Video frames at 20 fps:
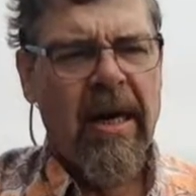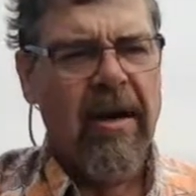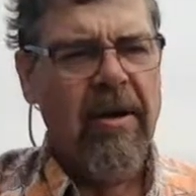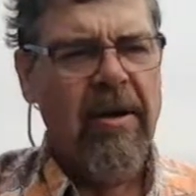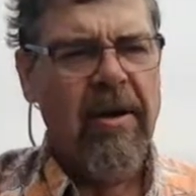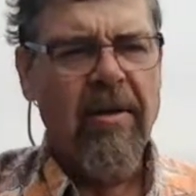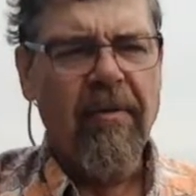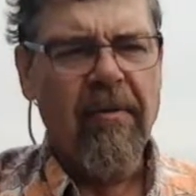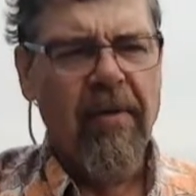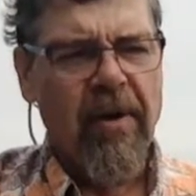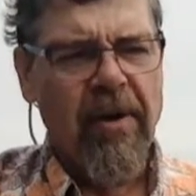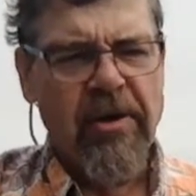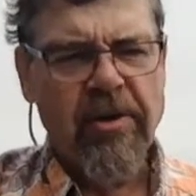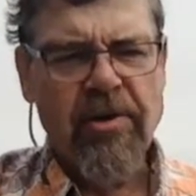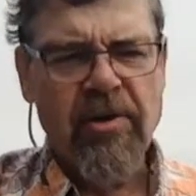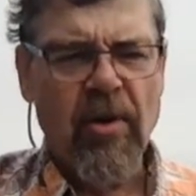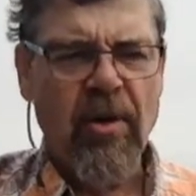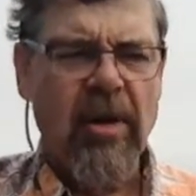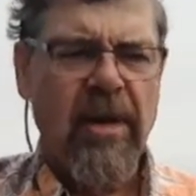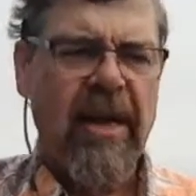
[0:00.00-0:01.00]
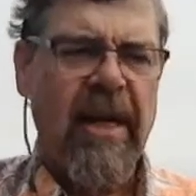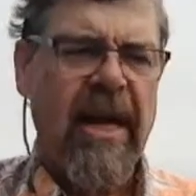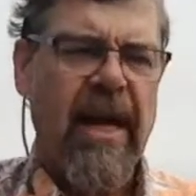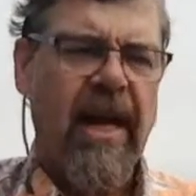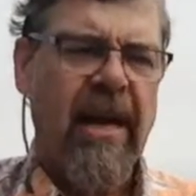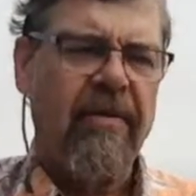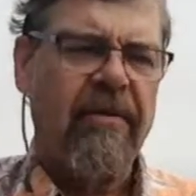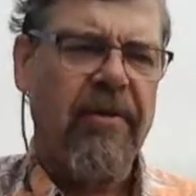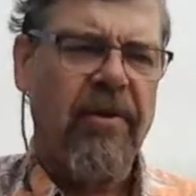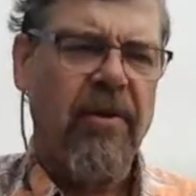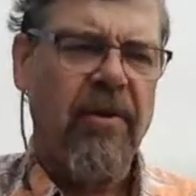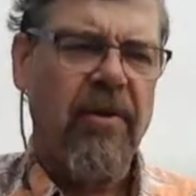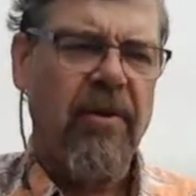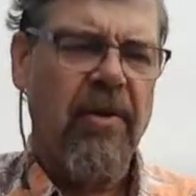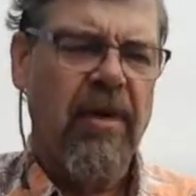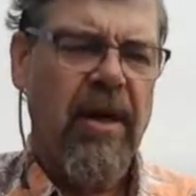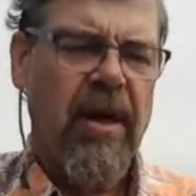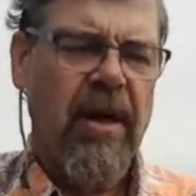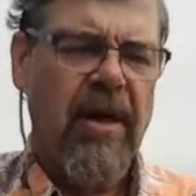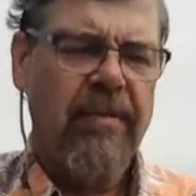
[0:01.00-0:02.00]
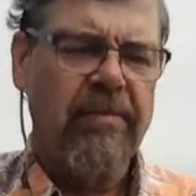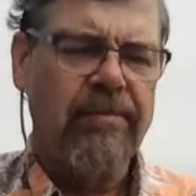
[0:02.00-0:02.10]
very shortly after